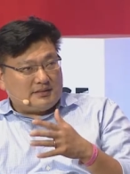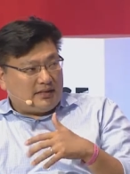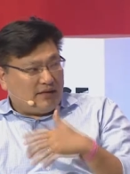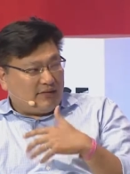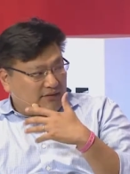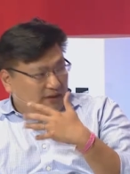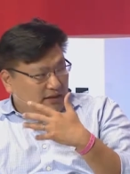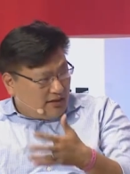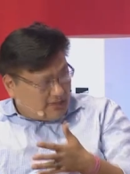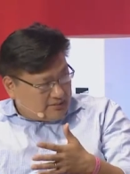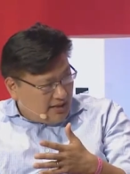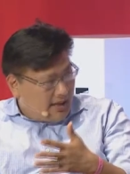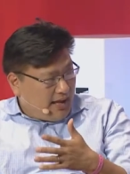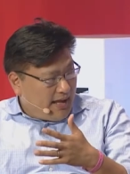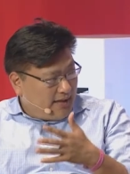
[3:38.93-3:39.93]
definitely is
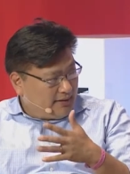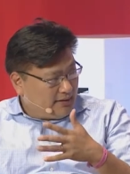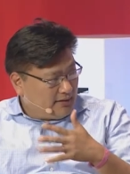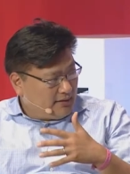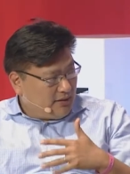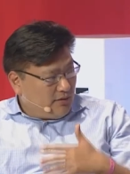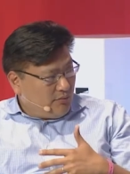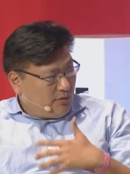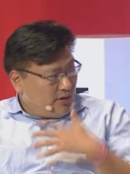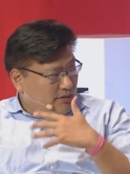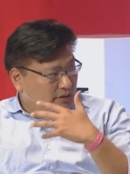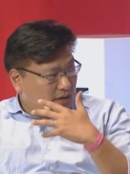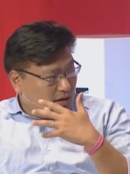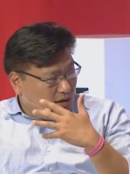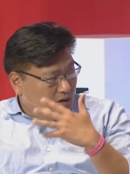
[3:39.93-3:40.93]
ahead
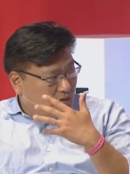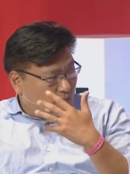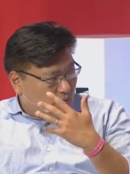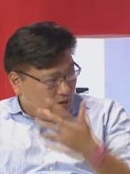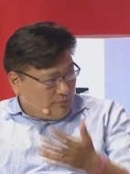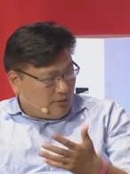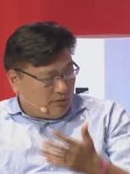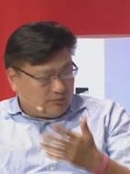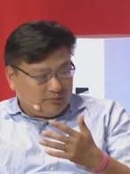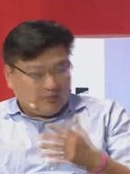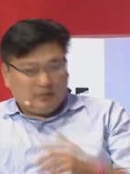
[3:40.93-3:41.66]
with uh, Waymo.